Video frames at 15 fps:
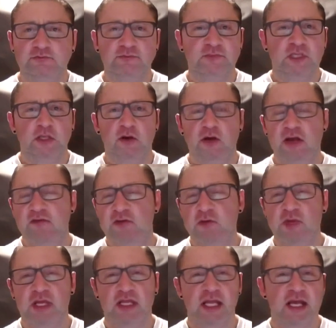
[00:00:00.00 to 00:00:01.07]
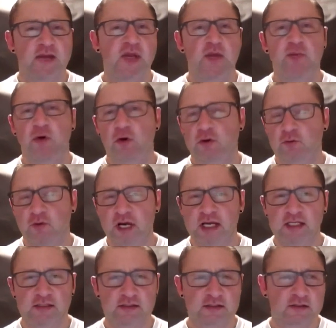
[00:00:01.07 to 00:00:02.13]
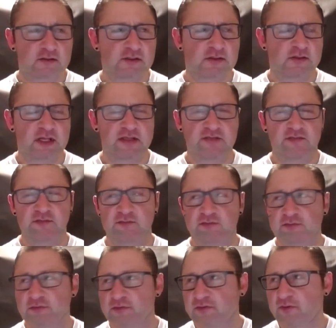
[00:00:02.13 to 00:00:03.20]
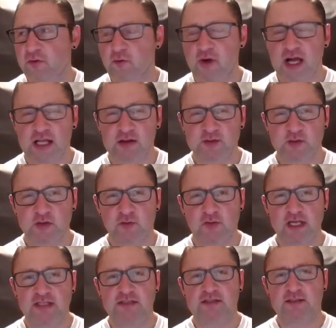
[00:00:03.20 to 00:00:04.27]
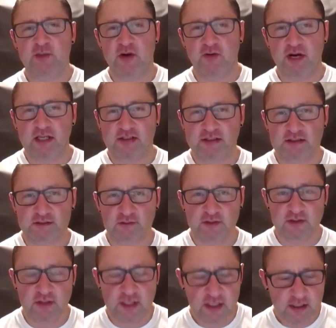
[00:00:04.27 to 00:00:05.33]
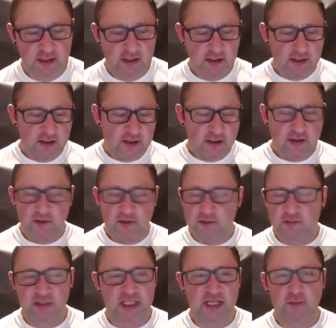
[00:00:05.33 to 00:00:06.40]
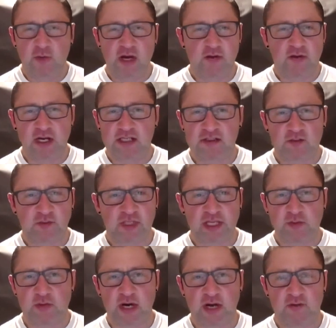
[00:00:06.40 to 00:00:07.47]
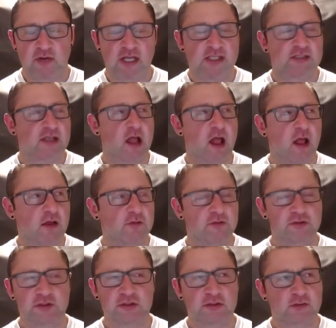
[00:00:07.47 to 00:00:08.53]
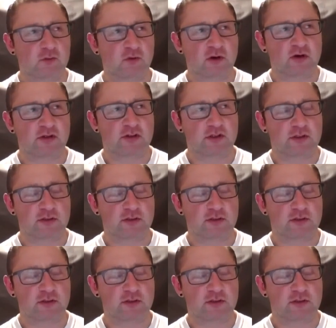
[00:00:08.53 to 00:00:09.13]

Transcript: you know, every meal I had a big bowl of rice. Or sometimes for a while I was putting raisins in my rice because it was plain white rice or plain brown rice. Oh, it was just the worst.